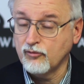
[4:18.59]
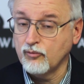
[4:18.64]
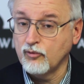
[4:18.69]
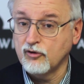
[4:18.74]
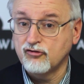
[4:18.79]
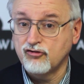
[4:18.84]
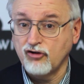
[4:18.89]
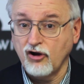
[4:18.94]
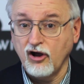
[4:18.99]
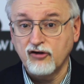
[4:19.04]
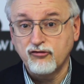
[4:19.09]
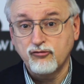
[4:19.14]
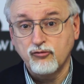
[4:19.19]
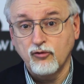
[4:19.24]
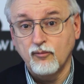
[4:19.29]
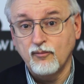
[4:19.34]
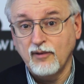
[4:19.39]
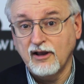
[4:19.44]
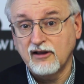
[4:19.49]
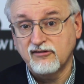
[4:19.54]
And when
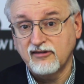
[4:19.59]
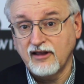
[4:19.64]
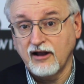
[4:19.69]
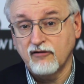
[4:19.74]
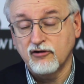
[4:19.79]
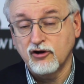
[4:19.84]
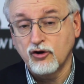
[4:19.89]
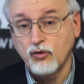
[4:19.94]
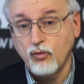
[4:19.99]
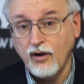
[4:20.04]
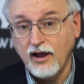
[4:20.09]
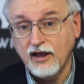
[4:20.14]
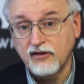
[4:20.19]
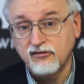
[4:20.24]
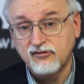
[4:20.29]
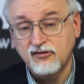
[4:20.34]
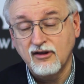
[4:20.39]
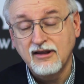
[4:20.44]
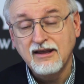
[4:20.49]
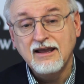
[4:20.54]
Joshua makes that
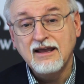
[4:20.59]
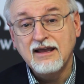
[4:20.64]
request,